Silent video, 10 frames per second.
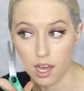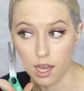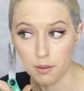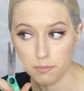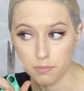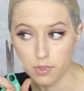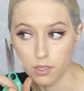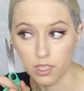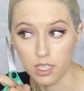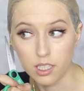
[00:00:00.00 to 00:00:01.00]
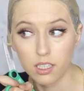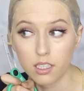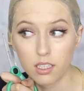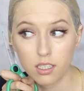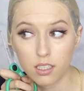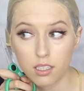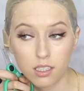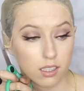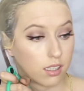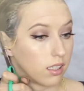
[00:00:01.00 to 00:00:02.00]
up. Hold on.
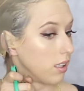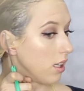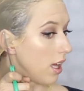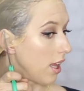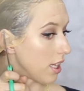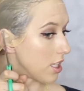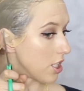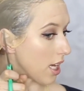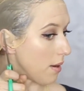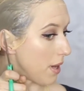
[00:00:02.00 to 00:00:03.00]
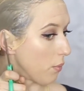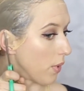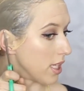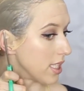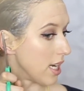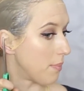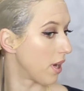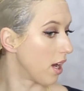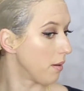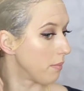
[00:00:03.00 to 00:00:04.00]
I like to just kind of make one snip
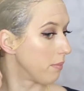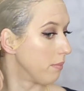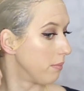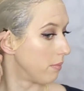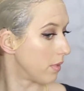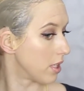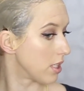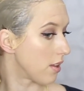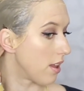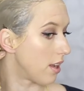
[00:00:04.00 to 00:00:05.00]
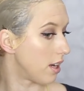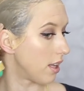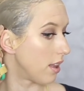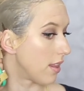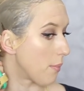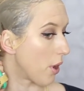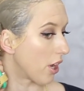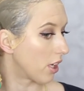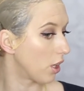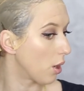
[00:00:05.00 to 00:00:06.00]
up, so then that
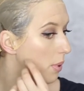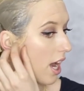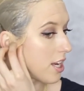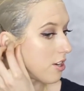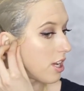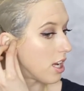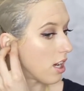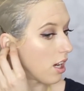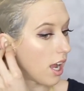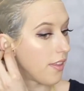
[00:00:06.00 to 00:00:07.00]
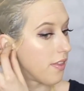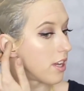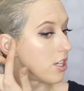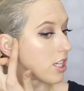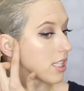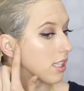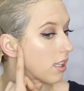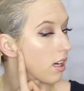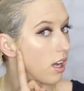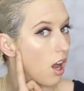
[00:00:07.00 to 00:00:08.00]
part can go behind your ear, and then just
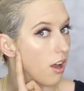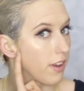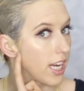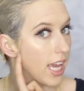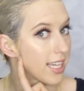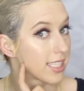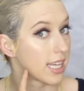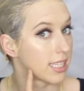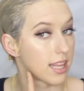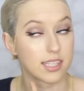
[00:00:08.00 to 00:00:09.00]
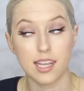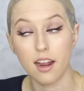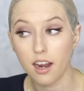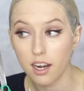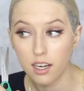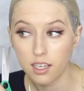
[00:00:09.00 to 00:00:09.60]
cut off any excess that's there.